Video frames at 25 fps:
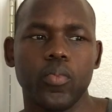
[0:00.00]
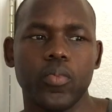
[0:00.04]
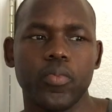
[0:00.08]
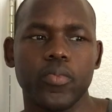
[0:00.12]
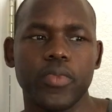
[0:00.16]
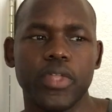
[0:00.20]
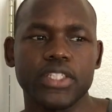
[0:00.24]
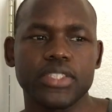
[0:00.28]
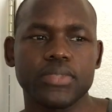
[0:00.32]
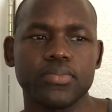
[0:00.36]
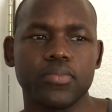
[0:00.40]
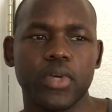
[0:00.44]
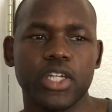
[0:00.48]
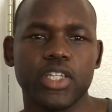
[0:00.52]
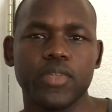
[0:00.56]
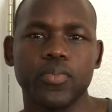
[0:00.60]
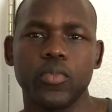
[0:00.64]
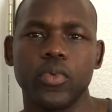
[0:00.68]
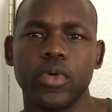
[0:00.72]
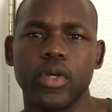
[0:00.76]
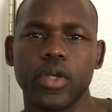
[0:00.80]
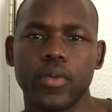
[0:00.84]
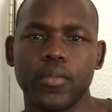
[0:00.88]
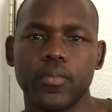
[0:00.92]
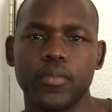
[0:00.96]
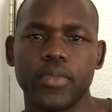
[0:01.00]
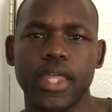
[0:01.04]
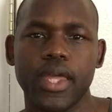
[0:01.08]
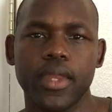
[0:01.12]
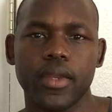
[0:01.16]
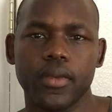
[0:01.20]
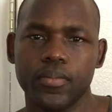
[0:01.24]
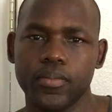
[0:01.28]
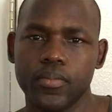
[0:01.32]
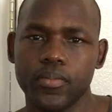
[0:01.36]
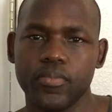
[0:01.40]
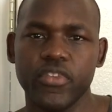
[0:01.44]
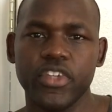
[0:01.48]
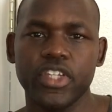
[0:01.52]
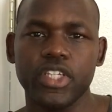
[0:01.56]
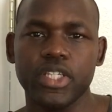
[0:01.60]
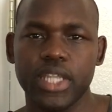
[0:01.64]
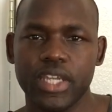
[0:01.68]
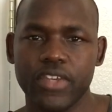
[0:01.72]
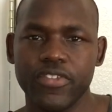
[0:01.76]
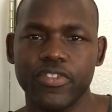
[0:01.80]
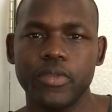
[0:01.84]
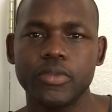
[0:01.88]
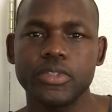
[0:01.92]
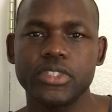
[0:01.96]
that's much more, that
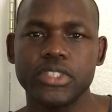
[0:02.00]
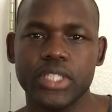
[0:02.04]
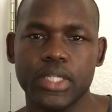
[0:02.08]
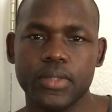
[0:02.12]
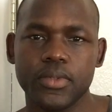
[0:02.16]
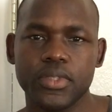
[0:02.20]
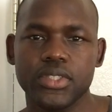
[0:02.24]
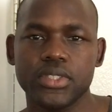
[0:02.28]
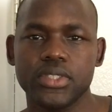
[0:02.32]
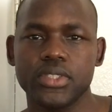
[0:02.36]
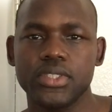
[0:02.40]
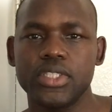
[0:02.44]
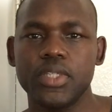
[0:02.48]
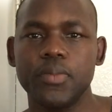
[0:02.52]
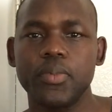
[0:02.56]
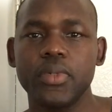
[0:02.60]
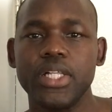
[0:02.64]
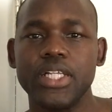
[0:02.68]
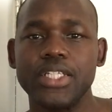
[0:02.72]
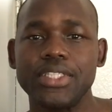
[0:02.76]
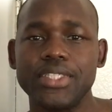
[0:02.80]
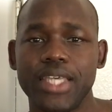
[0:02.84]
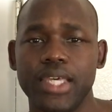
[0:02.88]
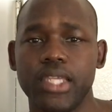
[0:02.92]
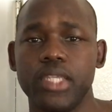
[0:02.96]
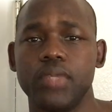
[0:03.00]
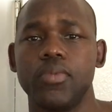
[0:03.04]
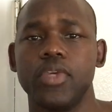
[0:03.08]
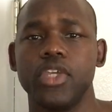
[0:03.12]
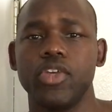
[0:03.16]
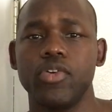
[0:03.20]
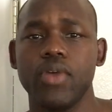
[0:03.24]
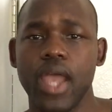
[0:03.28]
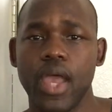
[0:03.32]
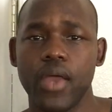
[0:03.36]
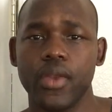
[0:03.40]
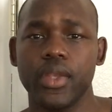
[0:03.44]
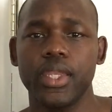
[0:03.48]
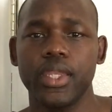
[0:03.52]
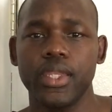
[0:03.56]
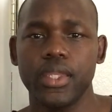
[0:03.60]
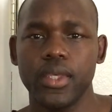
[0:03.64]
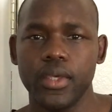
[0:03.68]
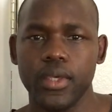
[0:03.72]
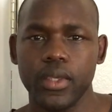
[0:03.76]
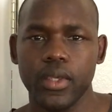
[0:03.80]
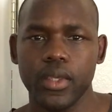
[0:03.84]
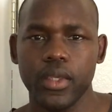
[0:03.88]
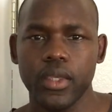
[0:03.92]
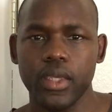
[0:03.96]
vigilante films typically tend to be grounded
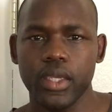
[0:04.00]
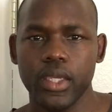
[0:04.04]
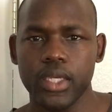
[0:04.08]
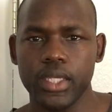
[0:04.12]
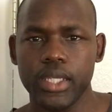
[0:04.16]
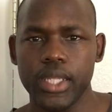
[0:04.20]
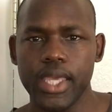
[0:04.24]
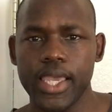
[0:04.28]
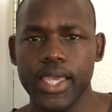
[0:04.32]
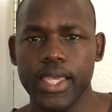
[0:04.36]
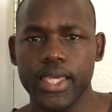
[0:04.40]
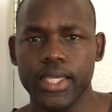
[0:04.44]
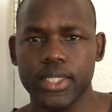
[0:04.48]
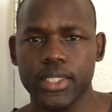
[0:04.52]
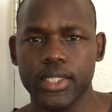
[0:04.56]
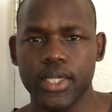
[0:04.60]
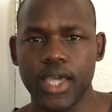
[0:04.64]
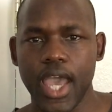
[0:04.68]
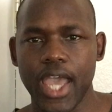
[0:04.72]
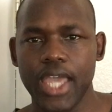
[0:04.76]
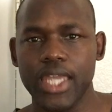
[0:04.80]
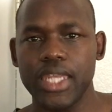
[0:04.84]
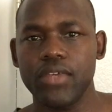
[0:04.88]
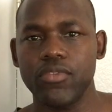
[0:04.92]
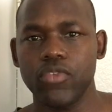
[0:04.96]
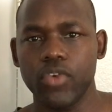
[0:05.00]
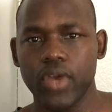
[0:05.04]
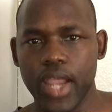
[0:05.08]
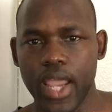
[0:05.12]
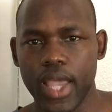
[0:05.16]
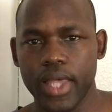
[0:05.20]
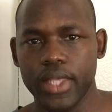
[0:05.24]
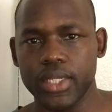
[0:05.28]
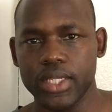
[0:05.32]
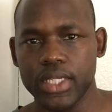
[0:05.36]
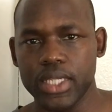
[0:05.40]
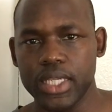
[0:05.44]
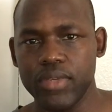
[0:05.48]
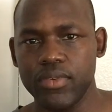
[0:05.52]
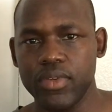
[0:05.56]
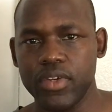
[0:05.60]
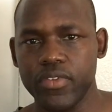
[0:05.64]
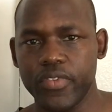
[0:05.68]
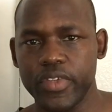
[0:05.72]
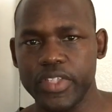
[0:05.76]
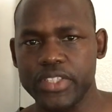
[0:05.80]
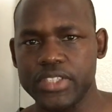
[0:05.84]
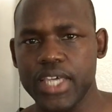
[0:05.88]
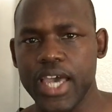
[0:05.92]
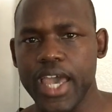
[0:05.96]
in a kind of reality, even
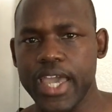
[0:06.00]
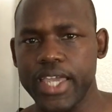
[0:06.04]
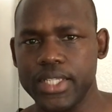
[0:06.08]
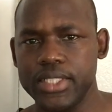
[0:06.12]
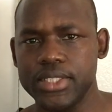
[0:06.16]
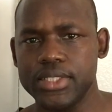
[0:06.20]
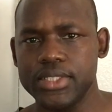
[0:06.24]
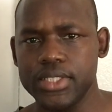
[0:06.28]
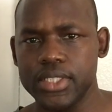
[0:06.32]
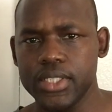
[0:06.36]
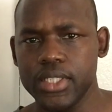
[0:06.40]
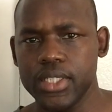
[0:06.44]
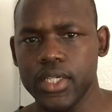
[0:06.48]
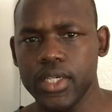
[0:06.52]
if it's heightened.